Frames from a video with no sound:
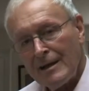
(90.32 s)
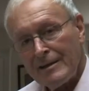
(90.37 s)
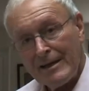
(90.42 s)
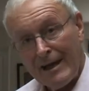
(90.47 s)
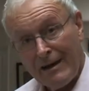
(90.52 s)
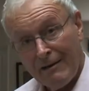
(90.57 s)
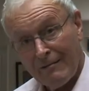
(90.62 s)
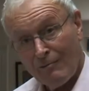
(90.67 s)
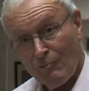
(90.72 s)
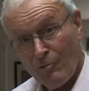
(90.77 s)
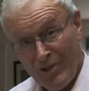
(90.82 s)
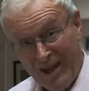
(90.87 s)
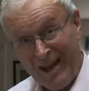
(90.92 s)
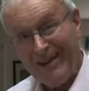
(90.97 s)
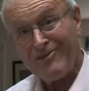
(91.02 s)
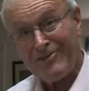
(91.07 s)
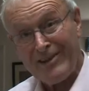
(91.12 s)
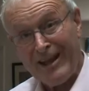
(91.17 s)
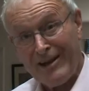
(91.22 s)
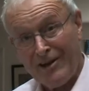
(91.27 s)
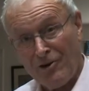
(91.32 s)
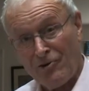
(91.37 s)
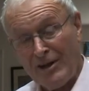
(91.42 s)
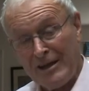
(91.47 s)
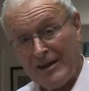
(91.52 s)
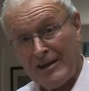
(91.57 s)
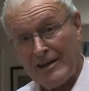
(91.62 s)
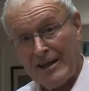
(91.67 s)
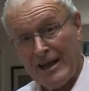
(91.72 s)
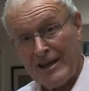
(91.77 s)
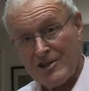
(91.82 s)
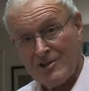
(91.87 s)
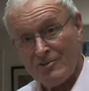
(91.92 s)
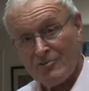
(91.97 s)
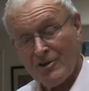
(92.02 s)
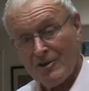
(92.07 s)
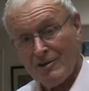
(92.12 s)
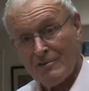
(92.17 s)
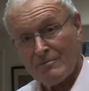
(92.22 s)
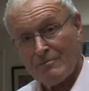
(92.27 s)
now, without that accreditation,
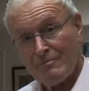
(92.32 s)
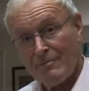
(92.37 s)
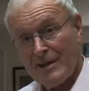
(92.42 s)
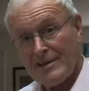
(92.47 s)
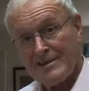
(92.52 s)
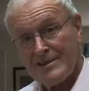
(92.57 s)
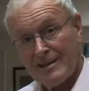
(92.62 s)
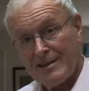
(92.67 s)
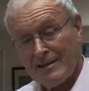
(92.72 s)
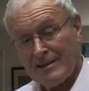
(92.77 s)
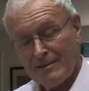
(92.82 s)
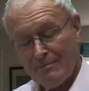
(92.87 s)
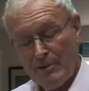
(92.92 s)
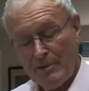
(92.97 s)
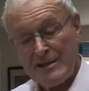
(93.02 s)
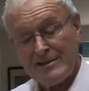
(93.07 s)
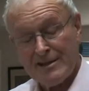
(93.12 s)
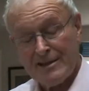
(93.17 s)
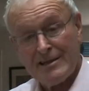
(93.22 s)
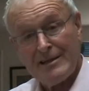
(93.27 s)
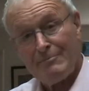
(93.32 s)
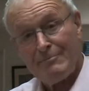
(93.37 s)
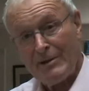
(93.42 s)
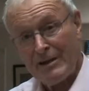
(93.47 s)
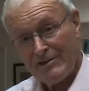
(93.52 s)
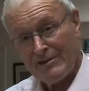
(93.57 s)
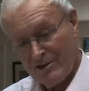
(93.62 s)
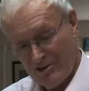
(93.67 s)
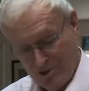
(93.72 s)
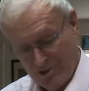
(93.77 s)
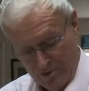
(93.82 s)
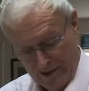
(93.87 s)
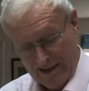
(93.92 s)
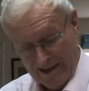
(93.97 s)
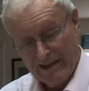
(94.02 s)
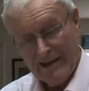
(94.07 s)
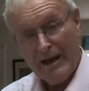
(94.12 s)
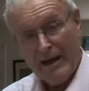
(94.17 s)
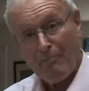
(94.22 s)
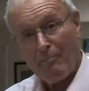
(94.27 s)
which basic, basically meant that you
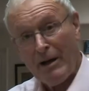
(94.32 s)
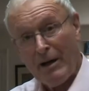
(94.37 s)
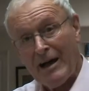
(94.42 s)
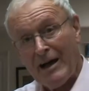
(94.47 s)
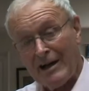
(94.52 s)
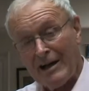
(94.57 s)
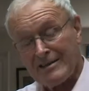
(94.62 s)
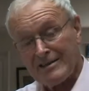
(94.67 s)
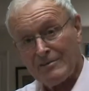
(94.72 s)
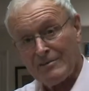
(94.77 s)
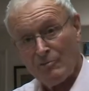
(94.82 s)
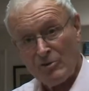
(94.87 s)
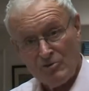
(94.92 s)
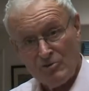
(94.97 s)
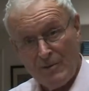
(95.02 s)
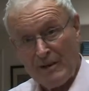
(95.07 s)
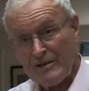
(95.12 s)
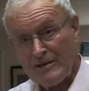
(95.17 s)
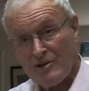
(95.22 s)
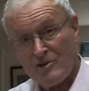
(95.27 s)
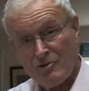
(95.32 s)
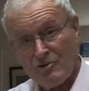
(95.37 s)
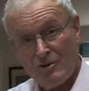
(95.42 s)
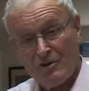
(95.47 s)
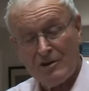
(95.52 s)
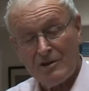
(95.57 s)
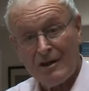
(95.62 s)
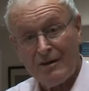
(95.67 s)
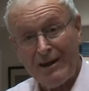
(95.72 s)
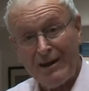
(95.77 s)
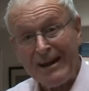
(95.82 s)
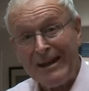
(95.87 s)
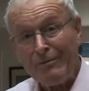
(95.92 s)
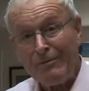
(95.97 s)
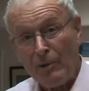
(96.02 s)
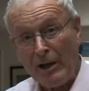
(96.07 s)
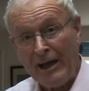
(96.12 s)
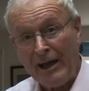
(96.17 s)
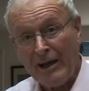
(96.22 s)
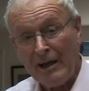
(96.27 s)
had a, a pass, which meant that you could go
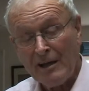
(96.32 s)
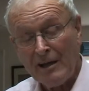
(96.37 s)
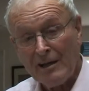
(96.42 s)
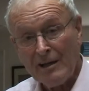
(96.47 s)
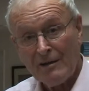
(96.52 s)
anywhere,